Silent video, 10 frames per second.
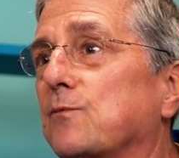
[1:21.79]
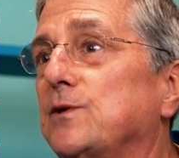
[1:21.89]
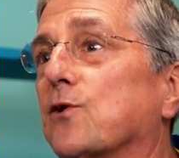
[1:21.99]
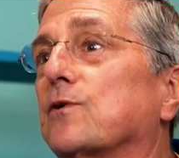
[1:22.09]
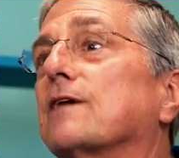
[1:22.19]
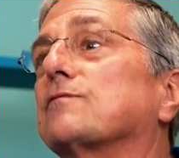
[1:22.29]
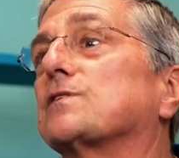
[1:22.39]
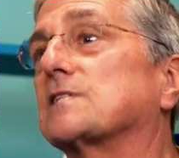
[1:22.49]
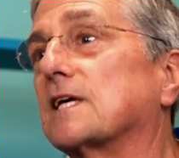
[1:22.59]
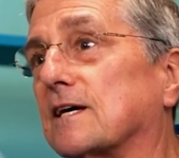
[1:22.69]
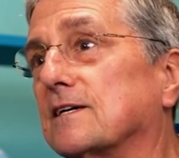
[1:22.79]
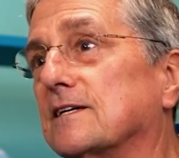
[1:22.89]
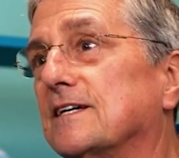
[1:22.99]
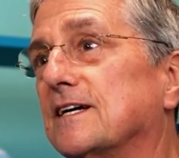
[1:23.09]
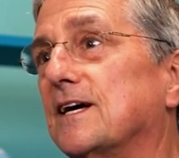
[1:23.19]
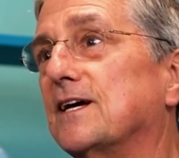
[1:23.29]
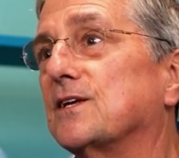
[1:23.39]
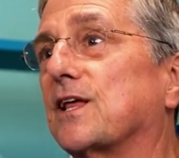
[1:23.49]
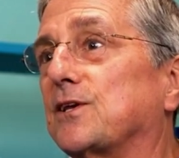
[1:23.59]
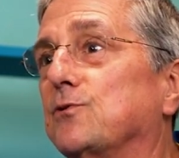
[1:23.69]
We don't have a sink
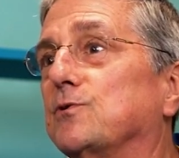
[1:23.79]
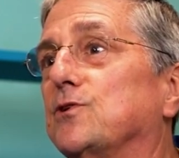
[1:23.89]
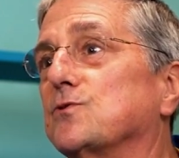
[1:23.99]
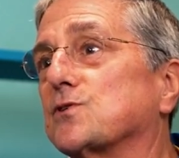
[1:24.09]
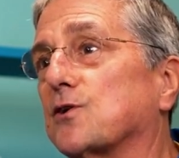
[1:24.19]
like you would use